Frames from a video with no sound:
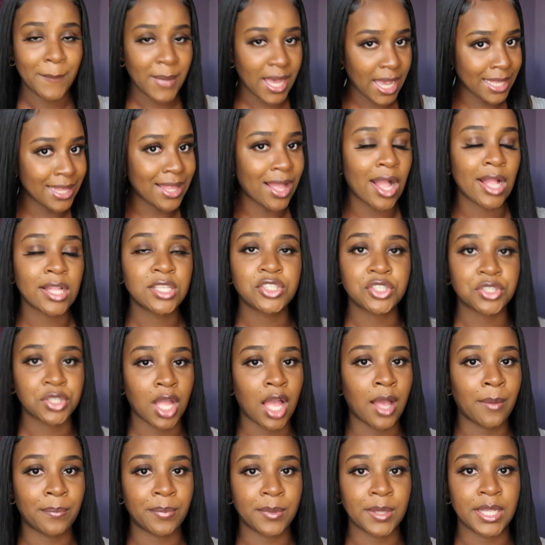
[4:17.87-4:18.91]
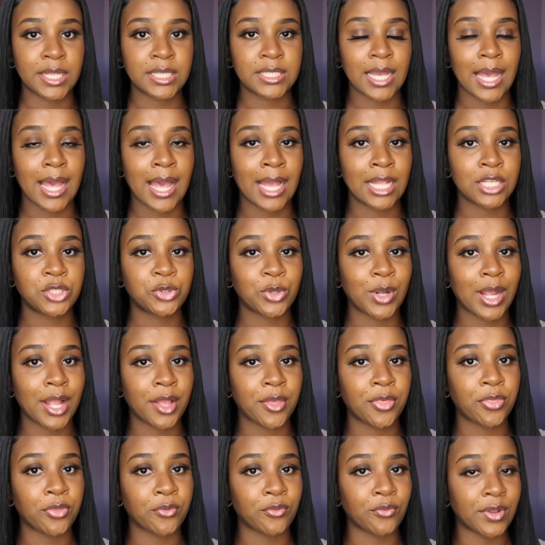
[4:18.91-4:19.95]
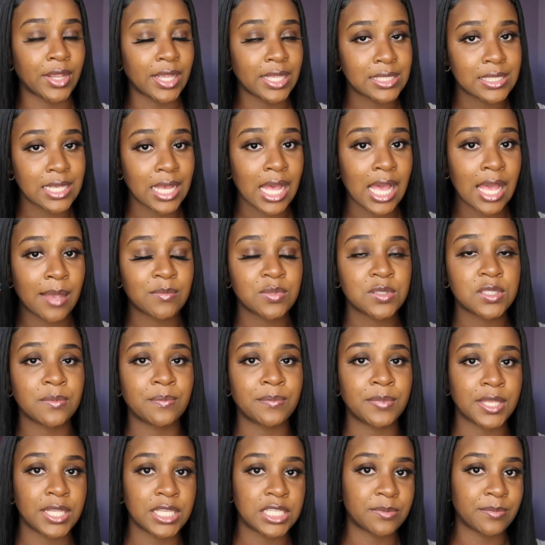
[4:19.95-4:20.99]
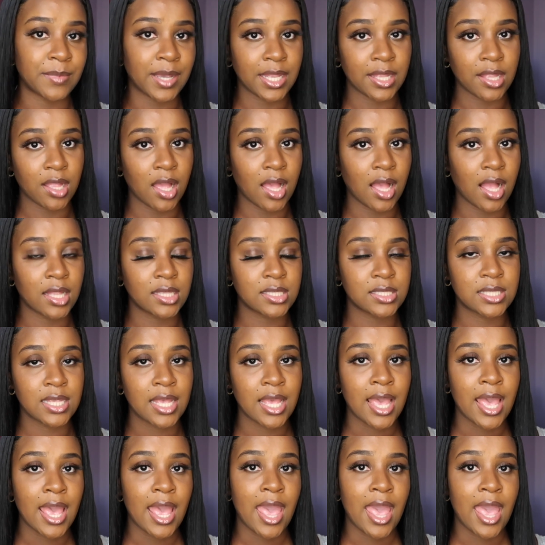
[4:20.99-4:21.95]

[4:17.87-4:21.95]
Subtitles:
My knots are not bleached. I tried 3 times to bleach my knots,